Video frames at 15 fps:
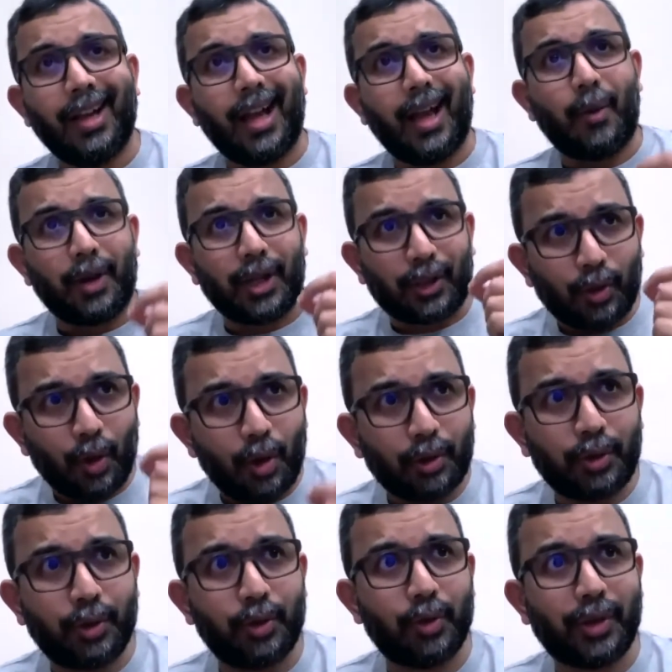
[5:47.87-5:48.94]
I want to
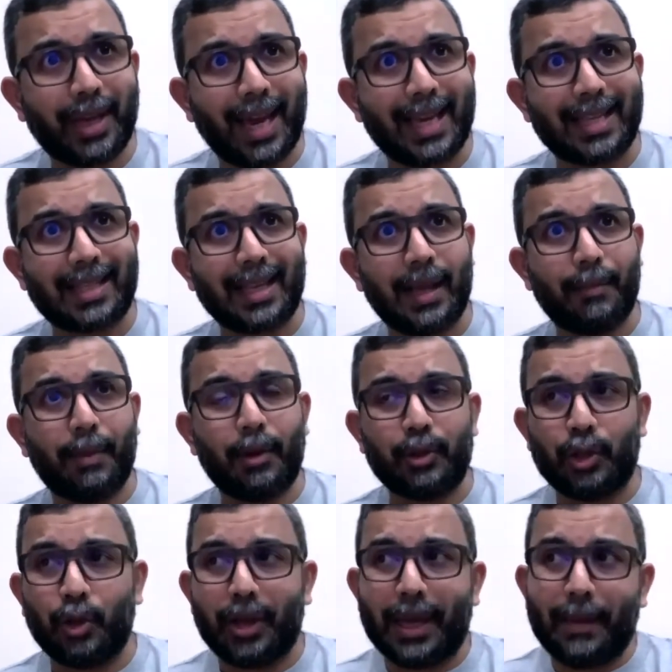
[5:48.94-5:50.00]
talk to you guys about
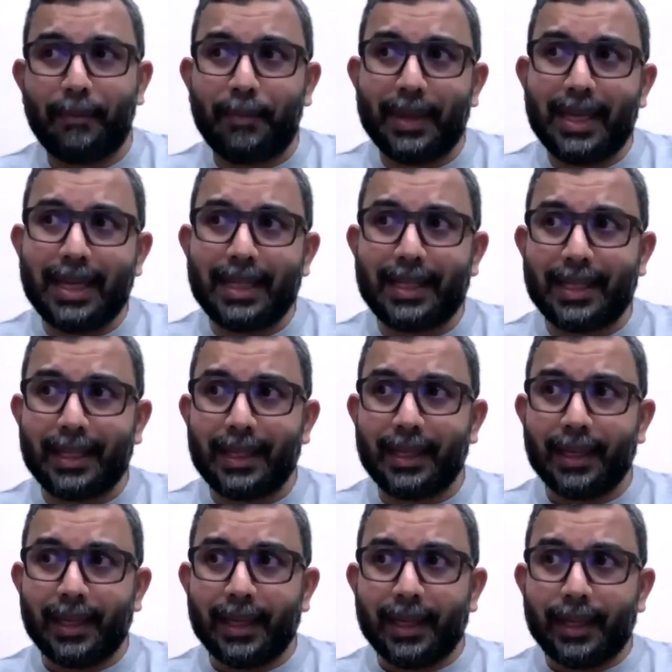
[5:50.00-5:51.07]
your ability
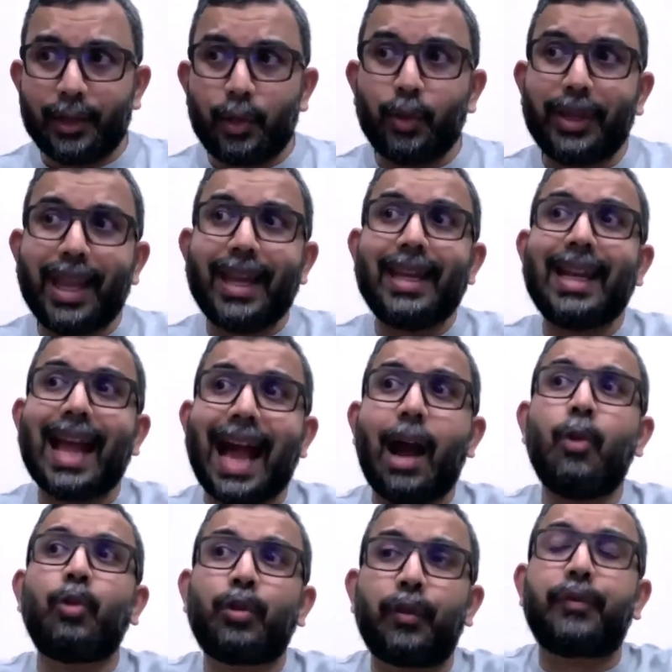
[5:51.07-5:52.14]
to get it
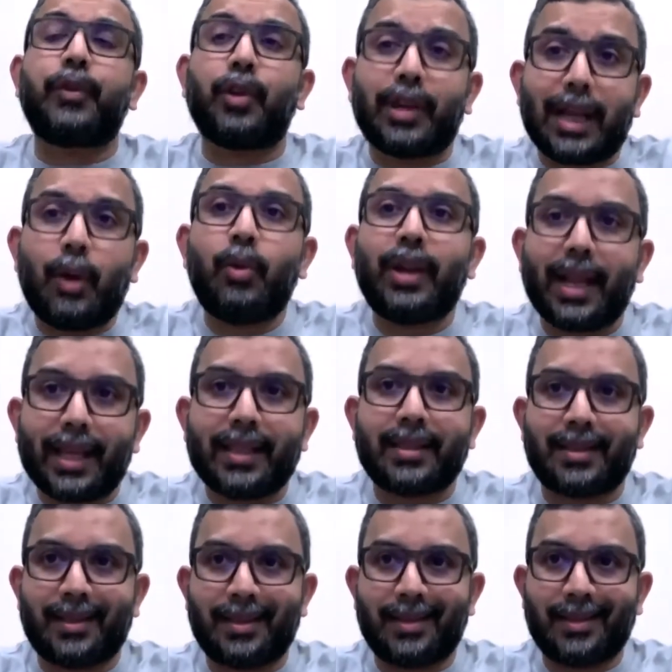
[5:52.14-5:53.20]
out of your
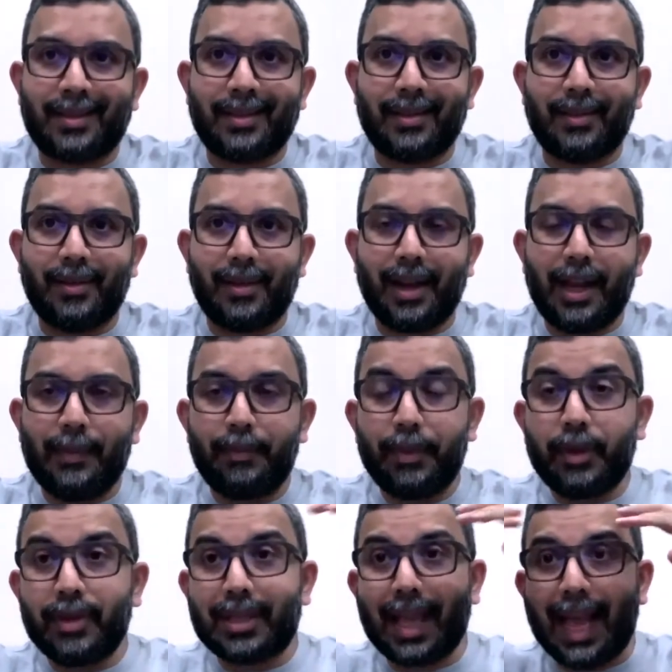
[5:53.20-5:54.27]
downlines. All right?
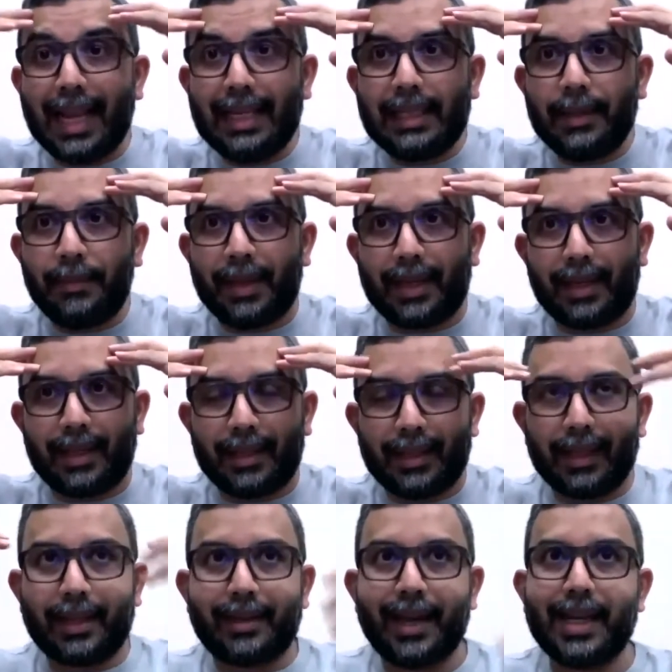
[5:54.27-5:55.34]
Because ultimately,
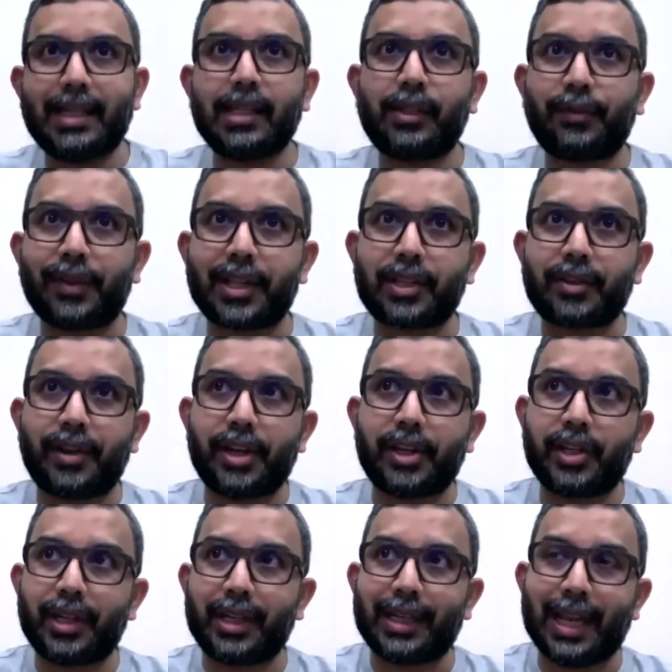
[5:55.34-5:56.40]
the greatest
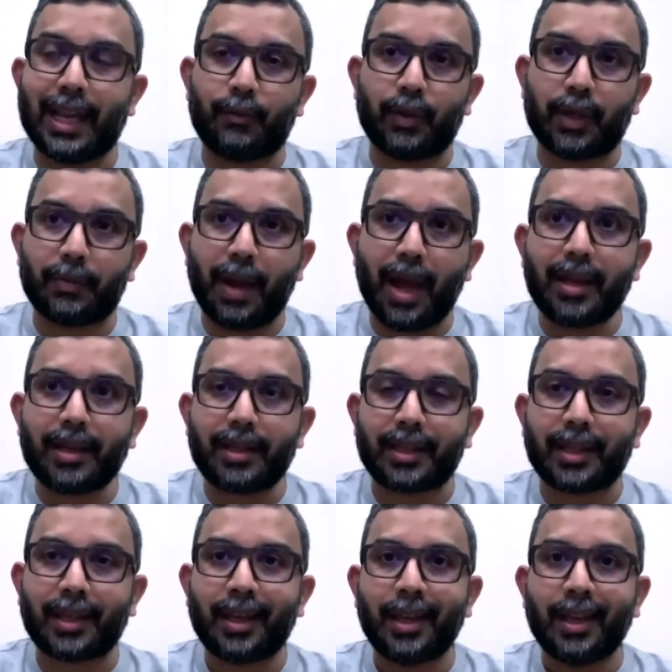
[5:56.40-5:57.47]
frustration in network
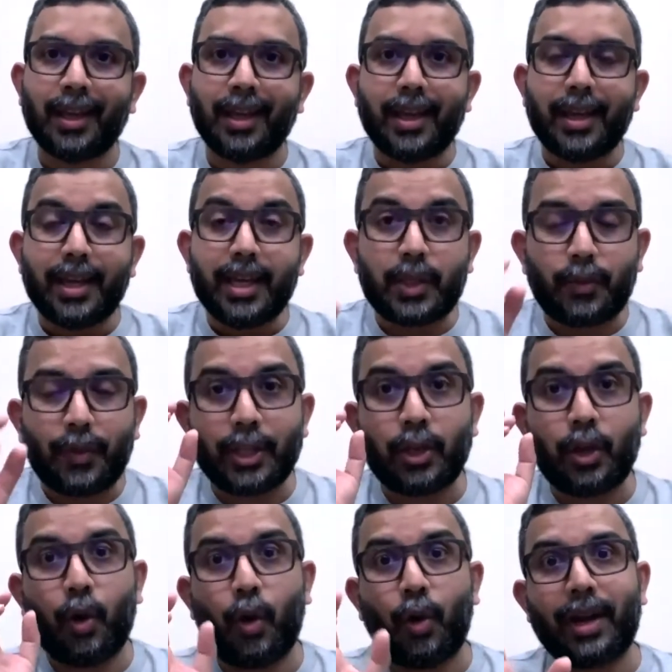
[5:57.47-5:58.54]
marketing is when
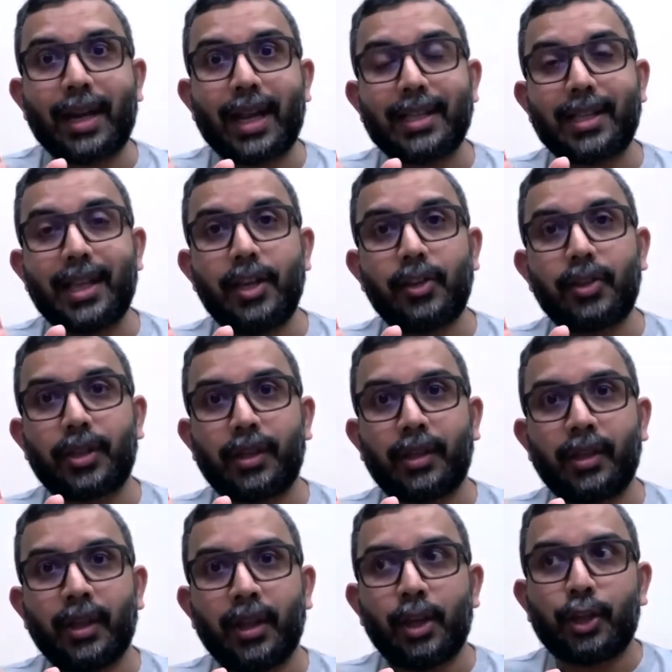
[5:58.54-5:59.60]
your
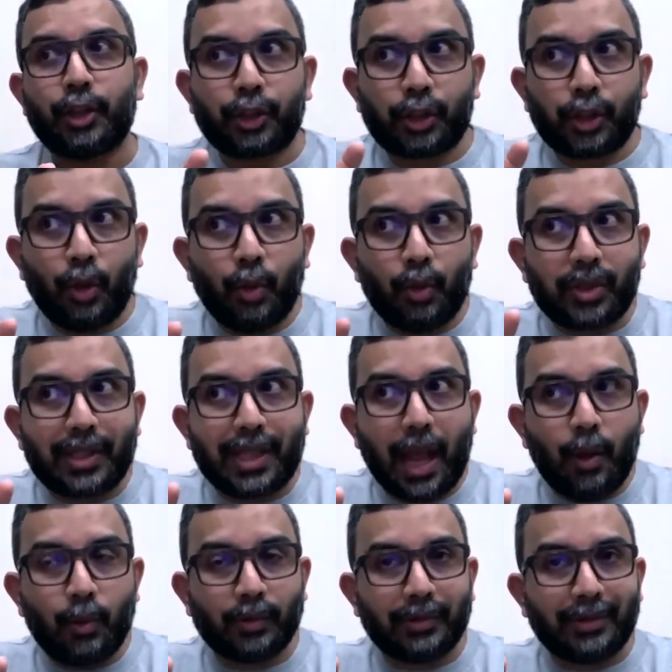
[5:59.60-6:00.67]
organization slows
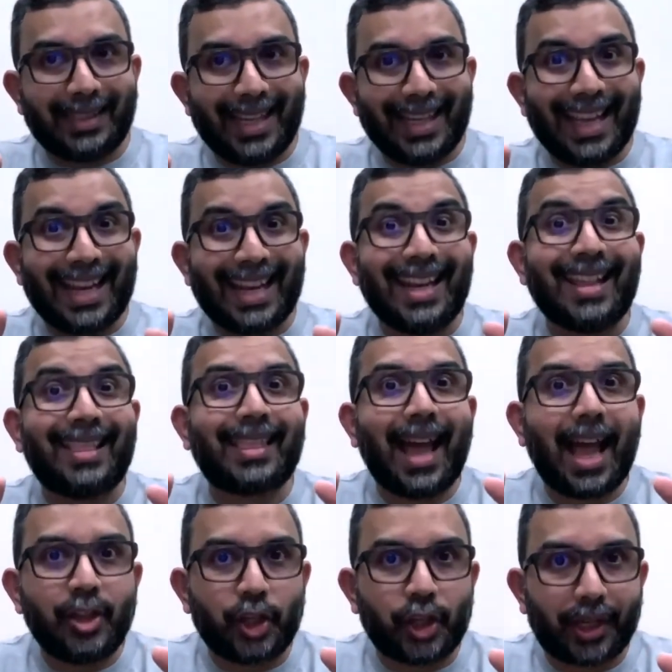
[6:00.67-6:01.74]
down. They get
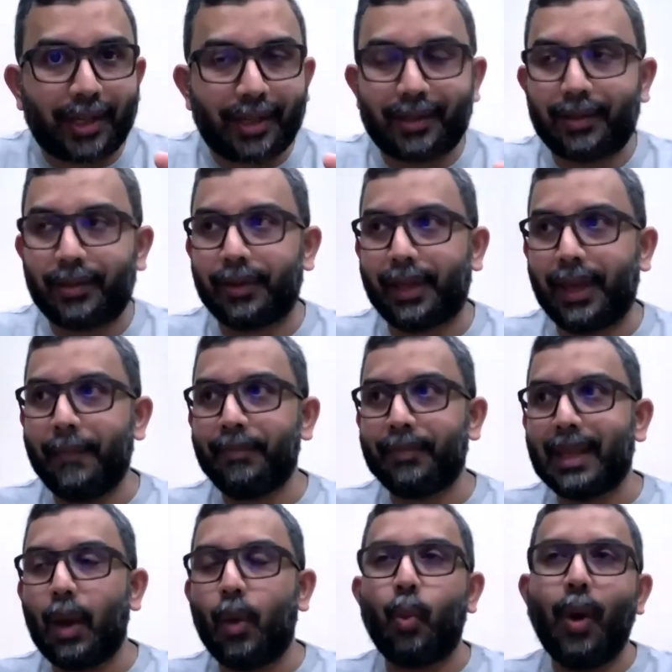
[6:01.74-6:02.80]
lethargic. Okay?
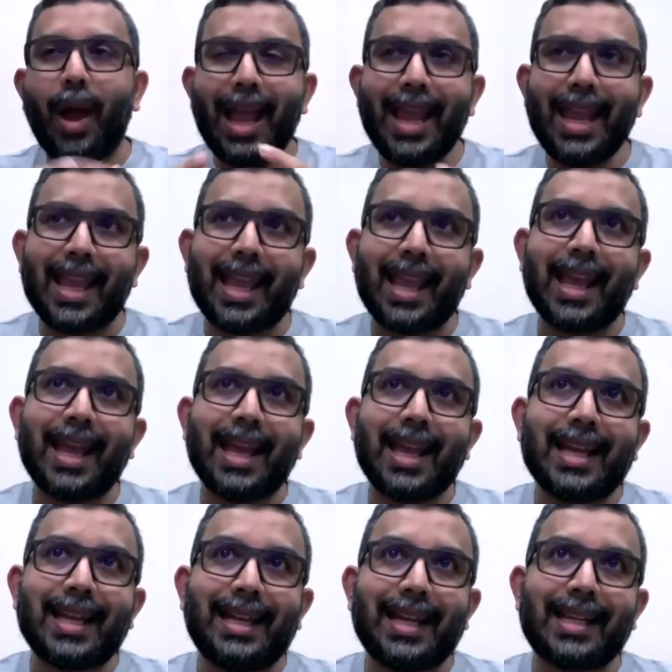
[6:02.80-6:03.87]
Now, why
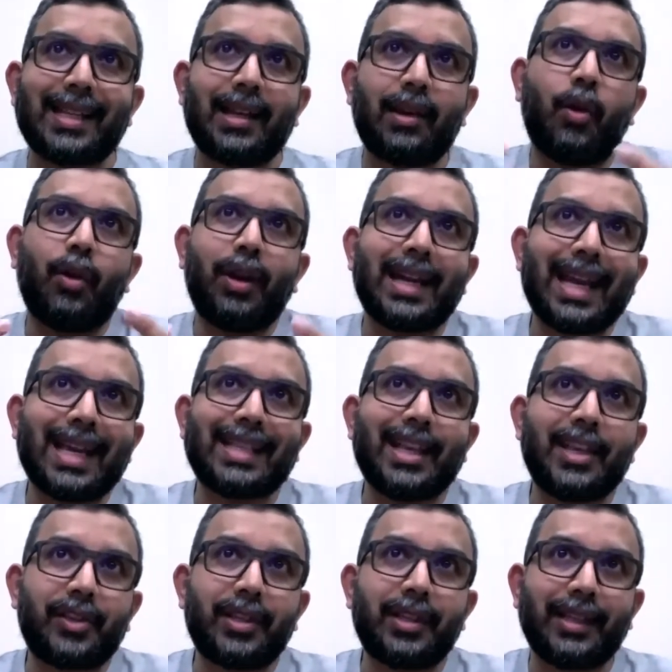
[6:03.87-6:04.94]
does an
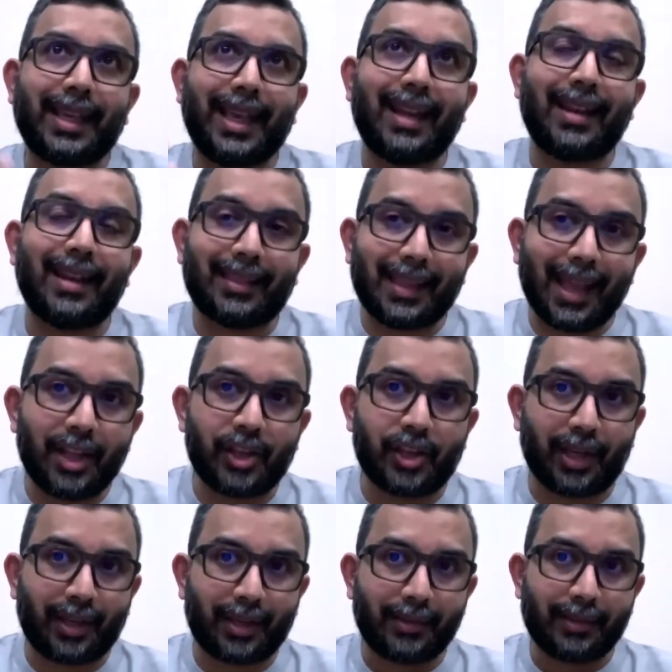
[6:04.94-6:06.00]
organization get
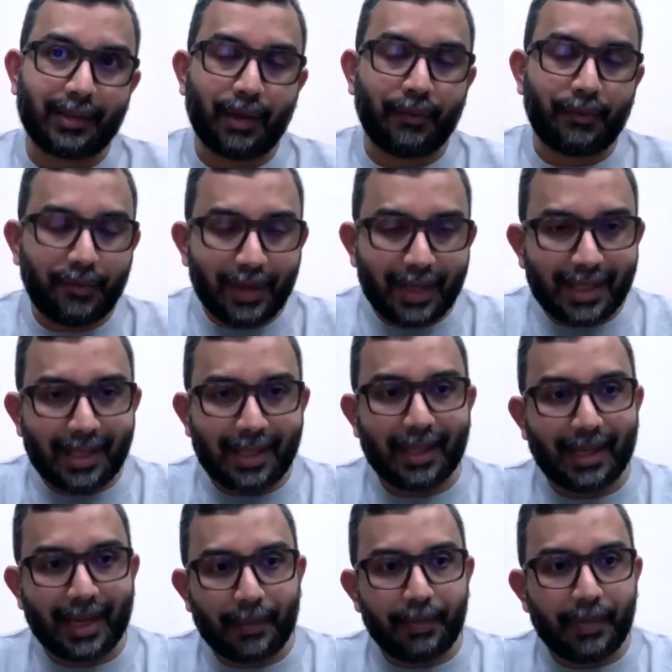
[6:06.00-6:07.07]
lethargic? Now,
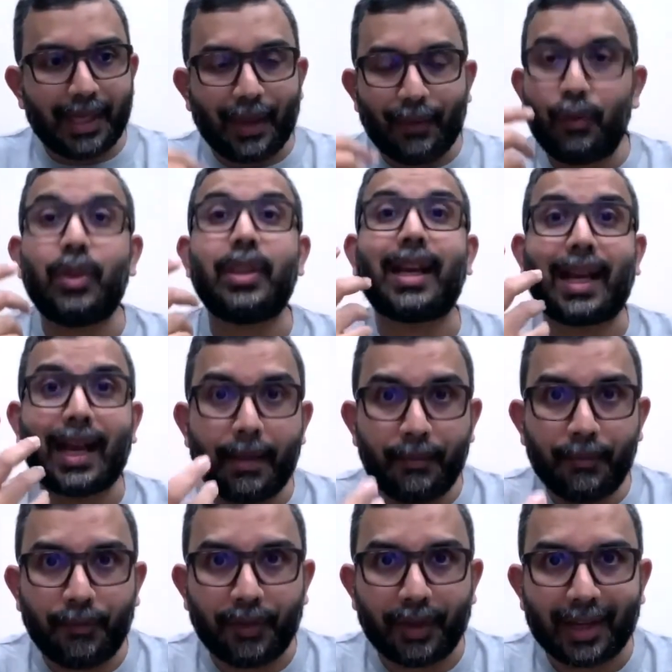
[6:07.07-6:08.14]
firstly, let me give you the
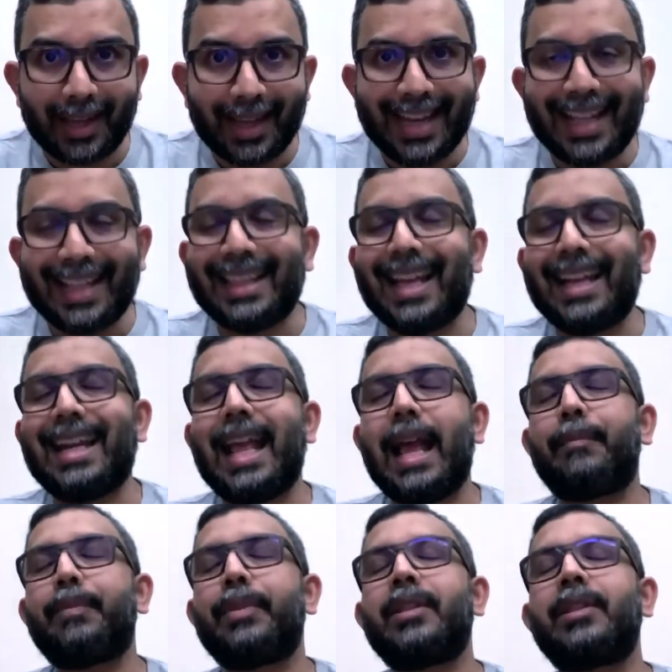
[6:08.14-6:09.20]
comfort that it
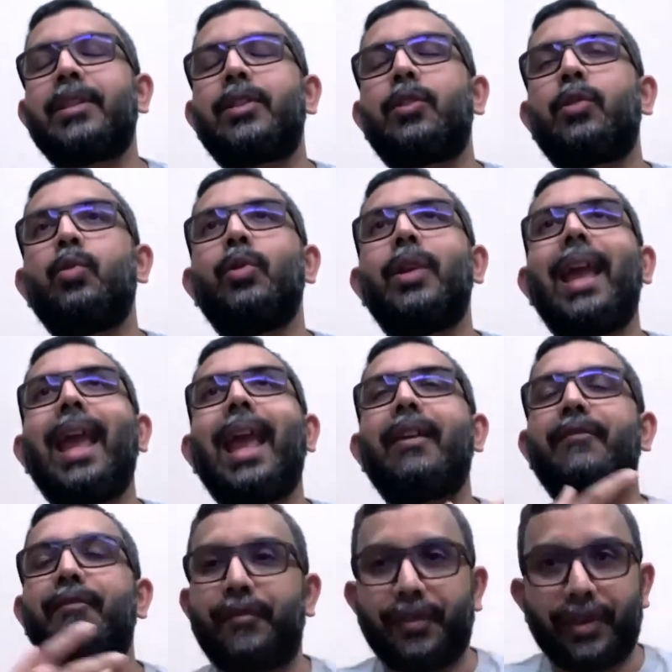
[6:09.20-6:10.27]
happens to
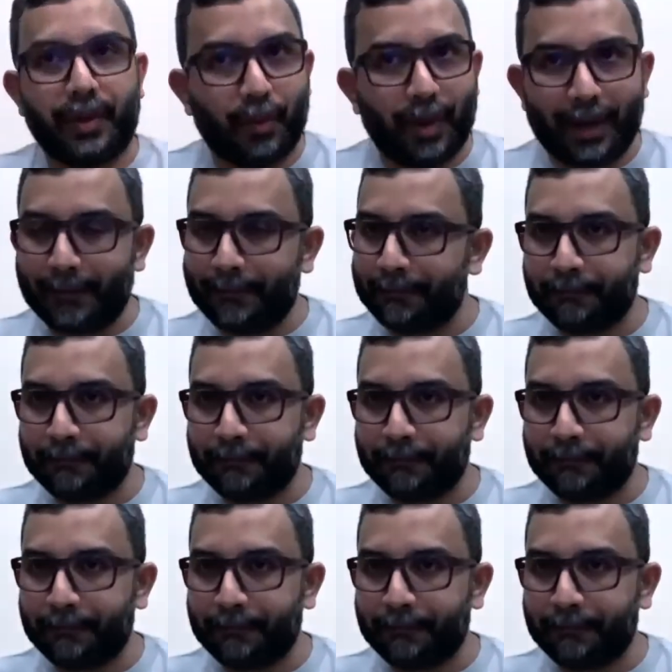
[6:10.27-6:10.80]
everyone.